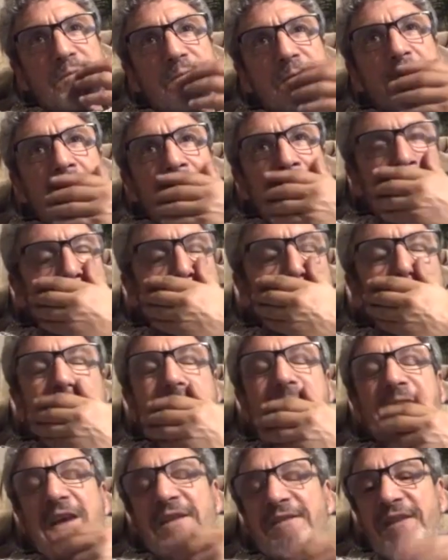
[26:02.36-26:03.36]
in other
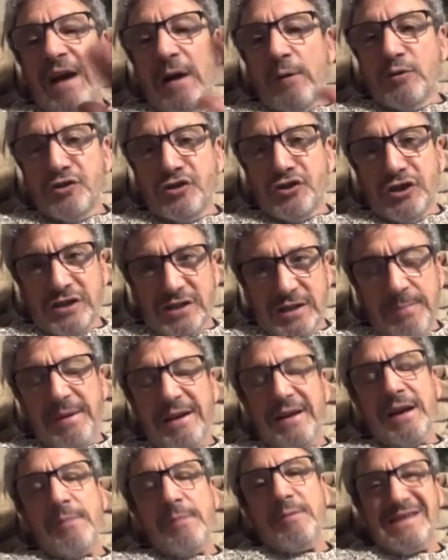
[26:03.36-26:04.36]
words, if I was just to
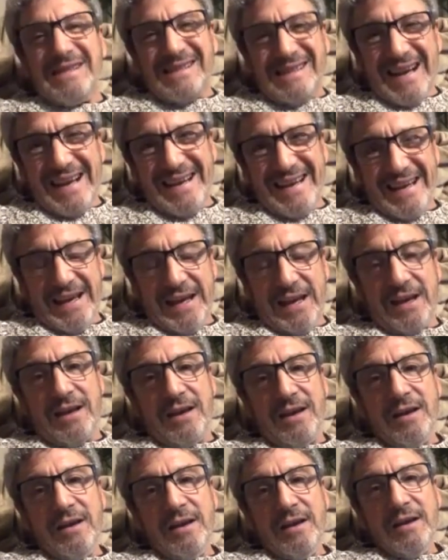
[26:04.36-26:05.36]
become a psychic,
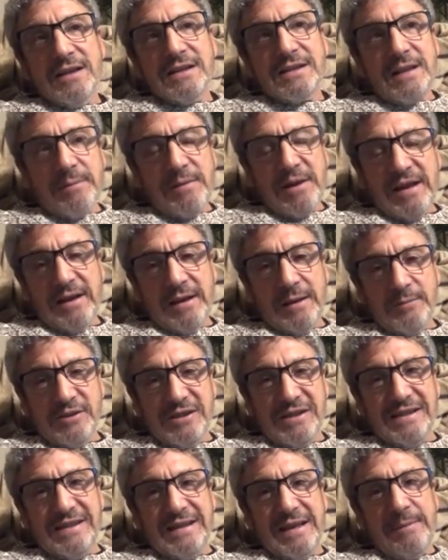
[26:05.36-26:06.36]
somebody comes
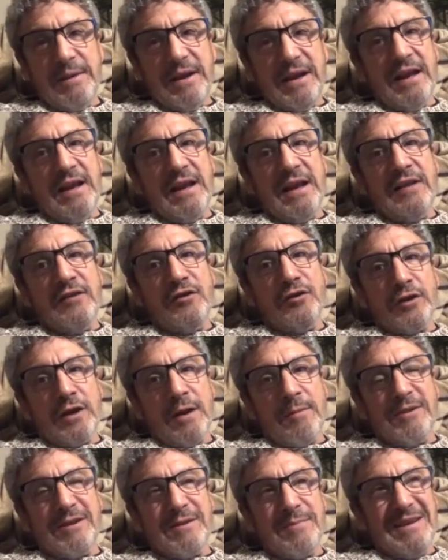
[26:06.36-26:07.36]
to see me and they're
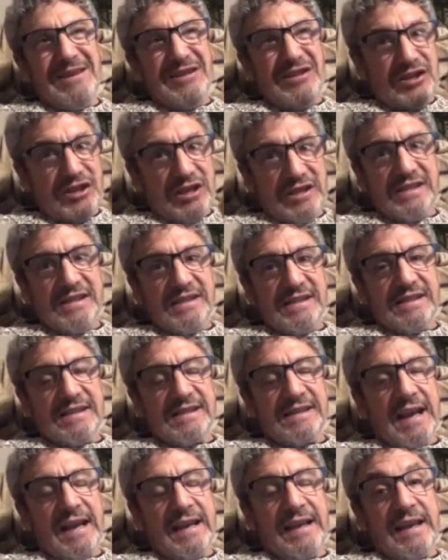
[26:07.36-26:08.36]
coming to me just as a
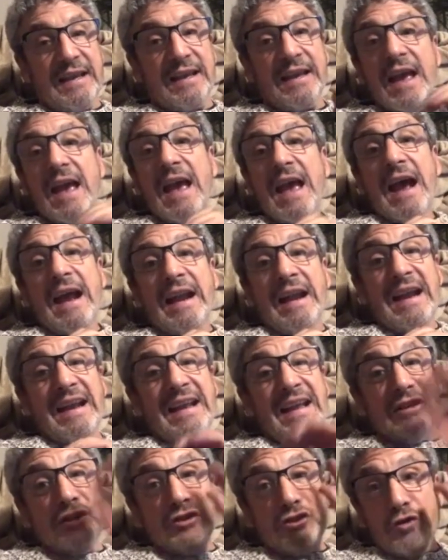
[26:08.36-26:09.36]
psychic, and I
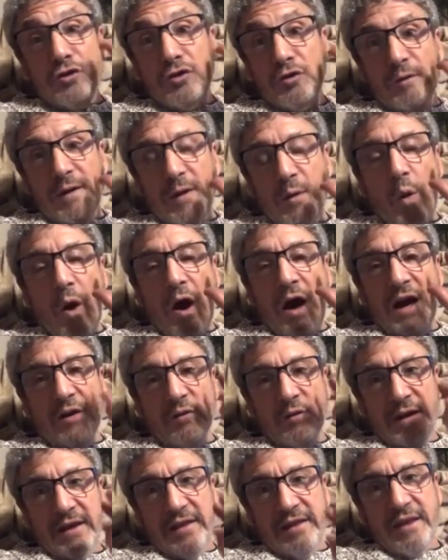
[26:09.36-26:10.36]
didn't do the
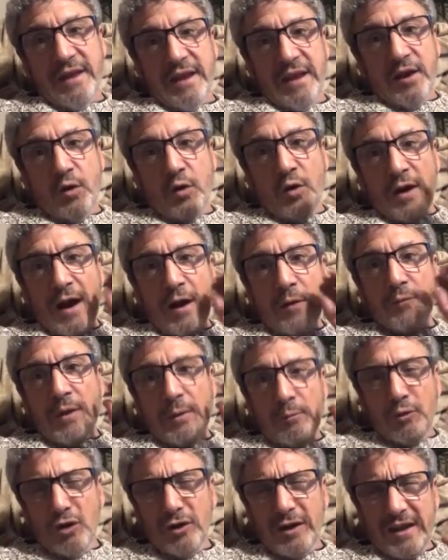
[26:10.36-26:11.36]
rewiring thing or help
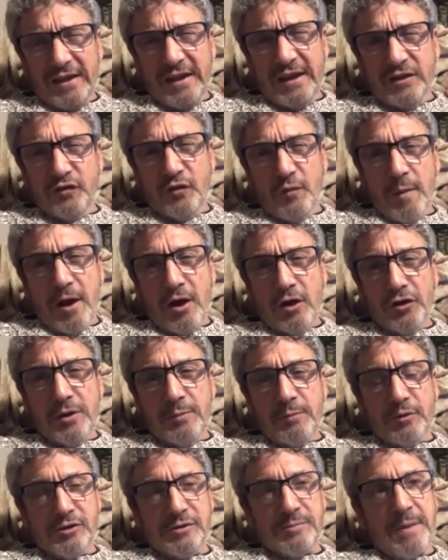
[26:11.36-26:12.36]
them look at things from a healthy
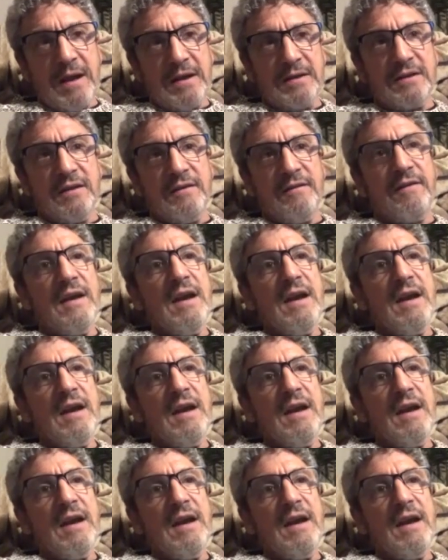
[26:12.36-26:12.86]
perspective.